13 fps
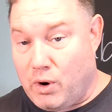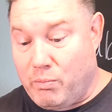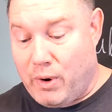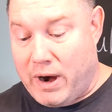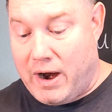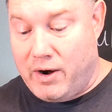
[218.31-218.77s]
or
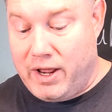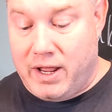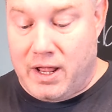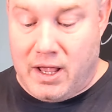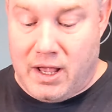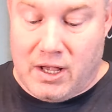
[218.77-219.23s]

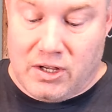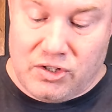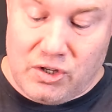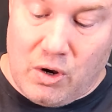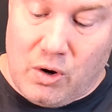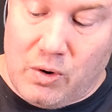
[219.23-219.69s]
browning,
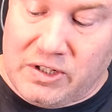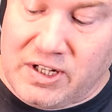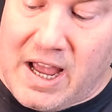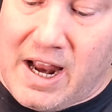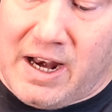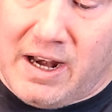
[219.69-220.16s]
so it's
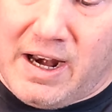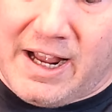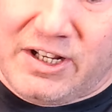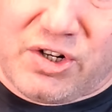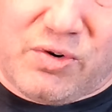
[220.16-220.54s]
got a nice